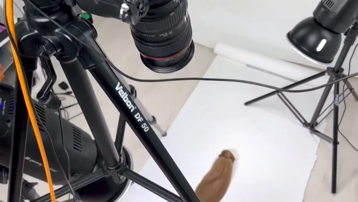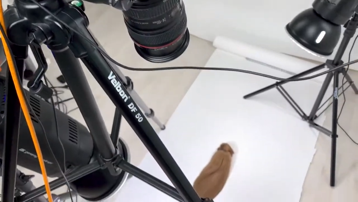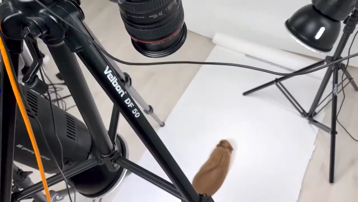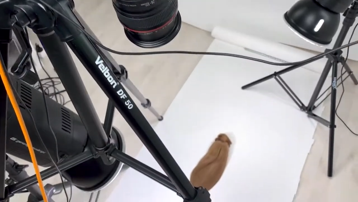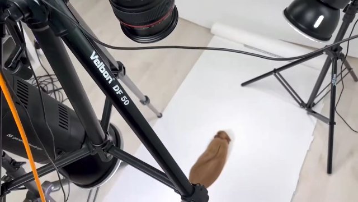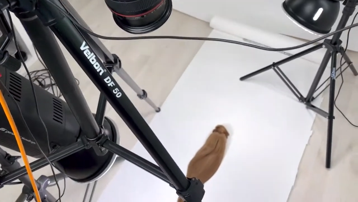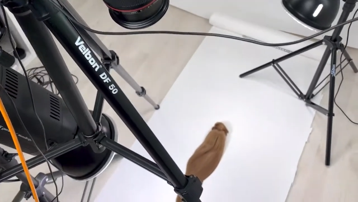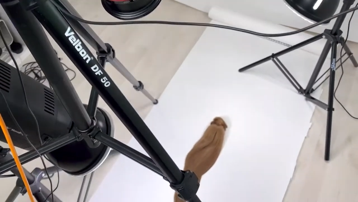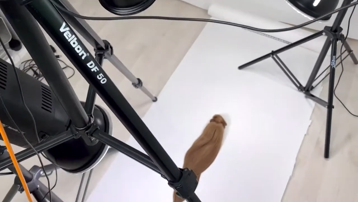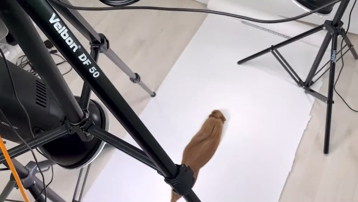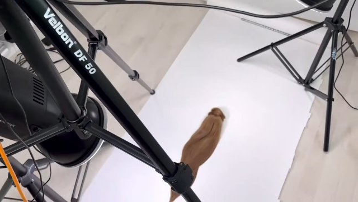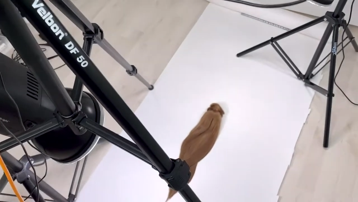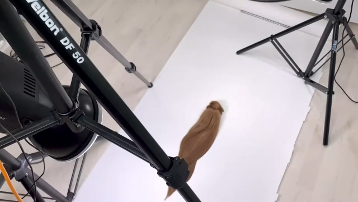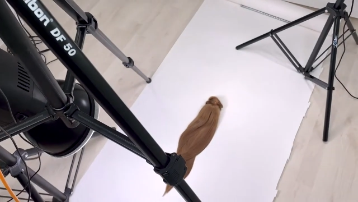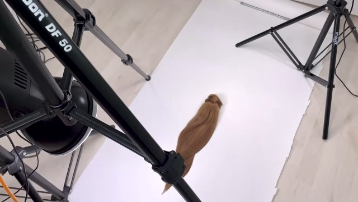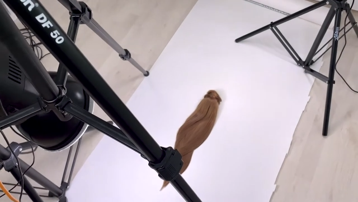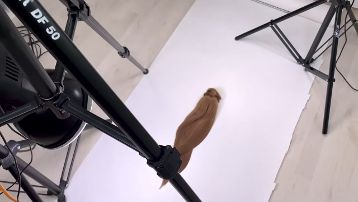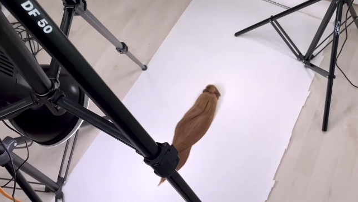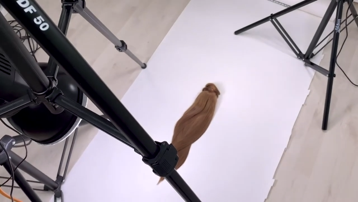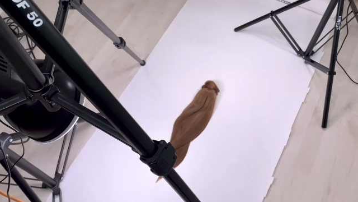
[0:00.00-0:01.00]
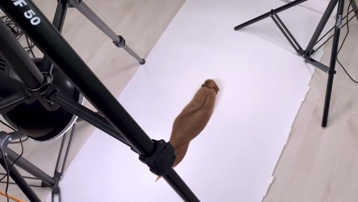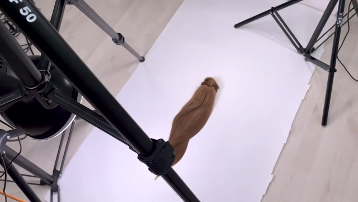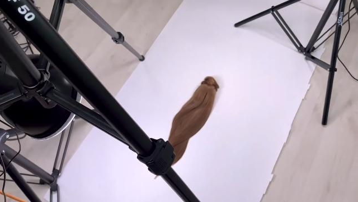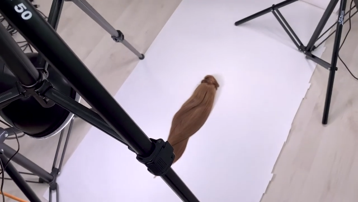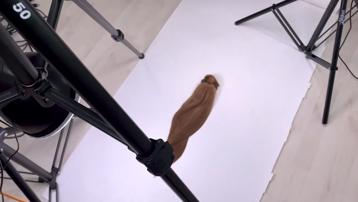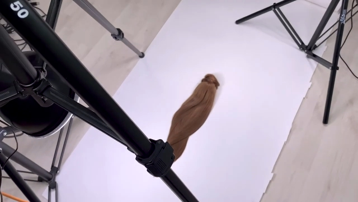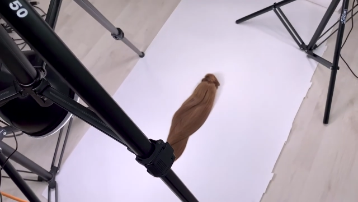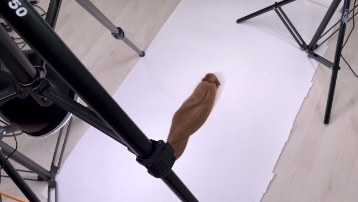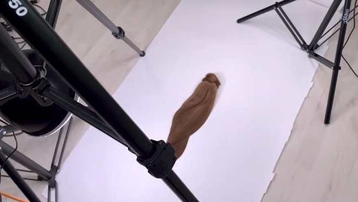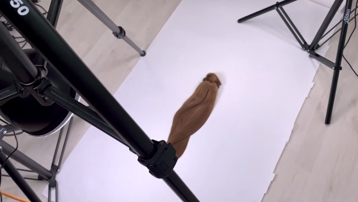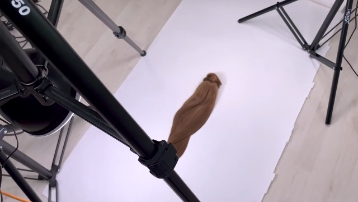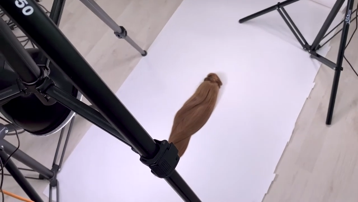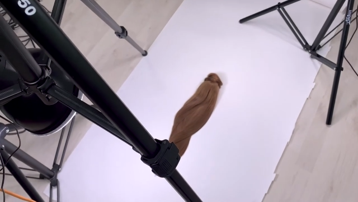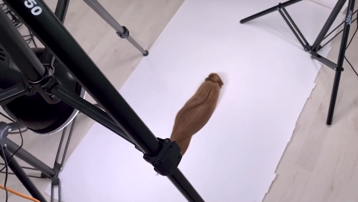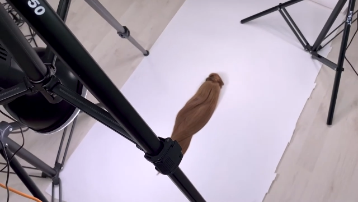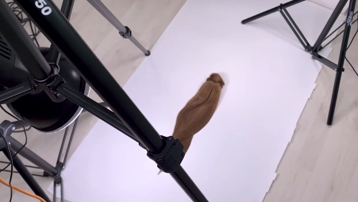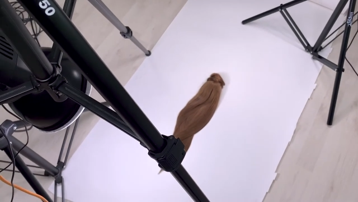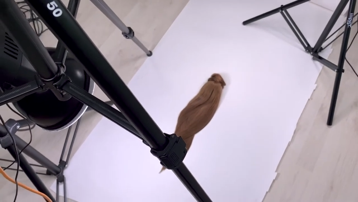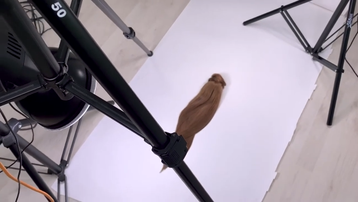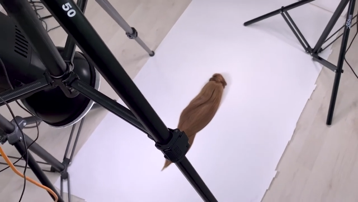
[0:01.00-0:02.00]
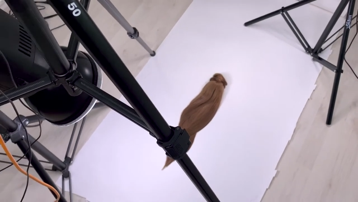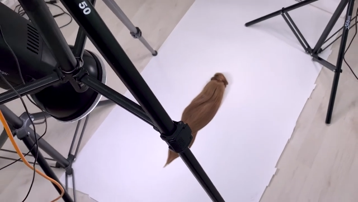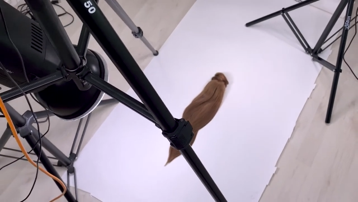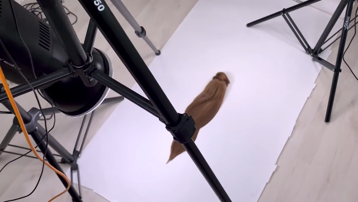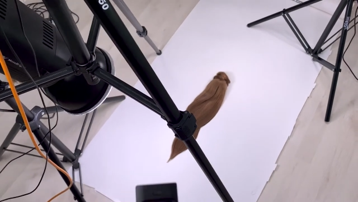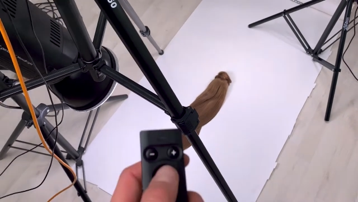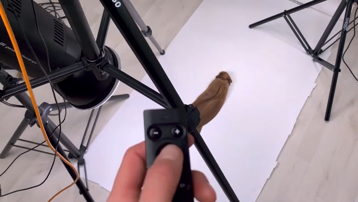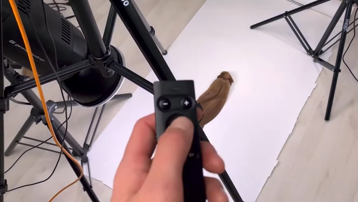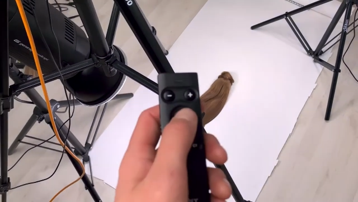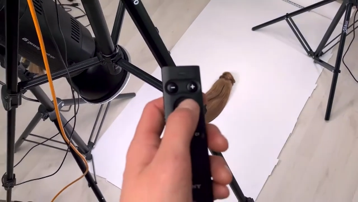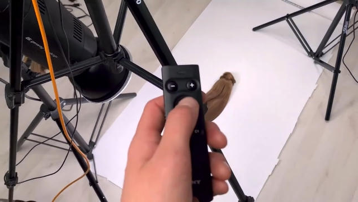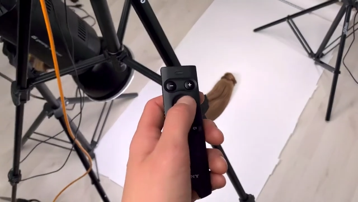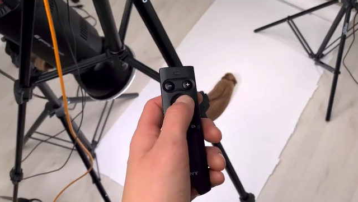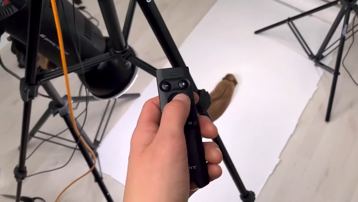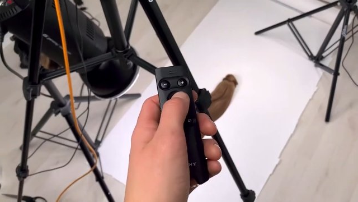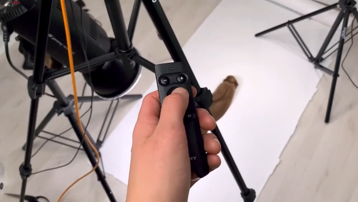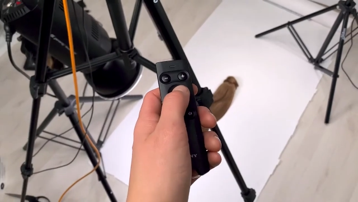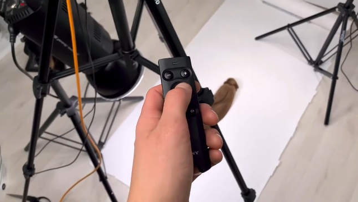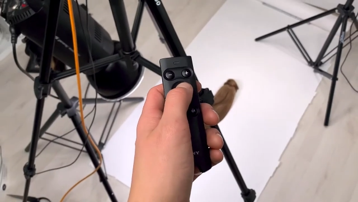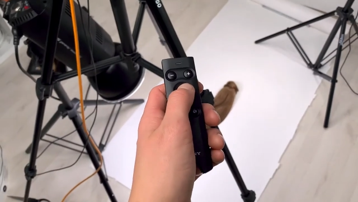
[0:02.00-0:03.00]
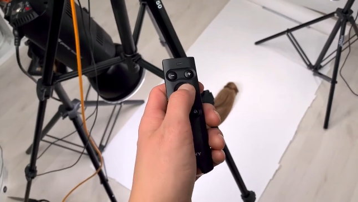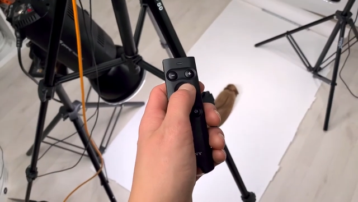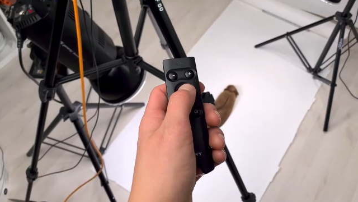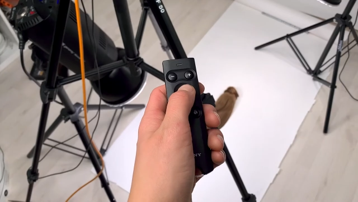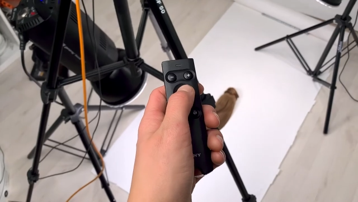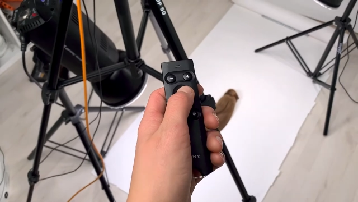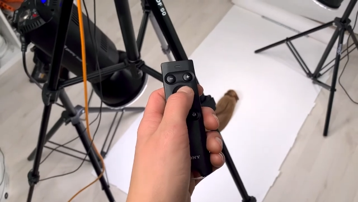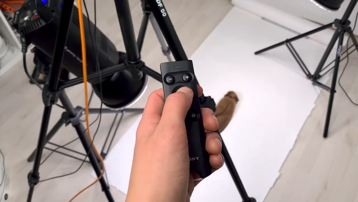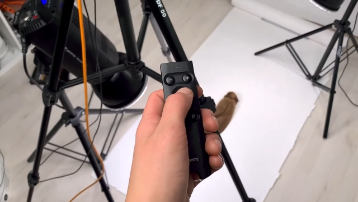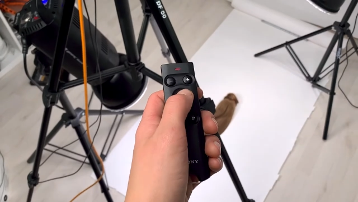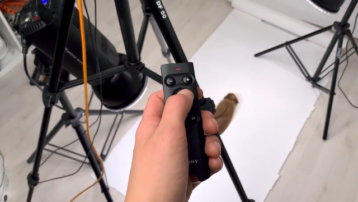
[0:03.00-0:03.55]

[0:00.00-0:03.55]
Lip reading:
[unreadable: no face in view]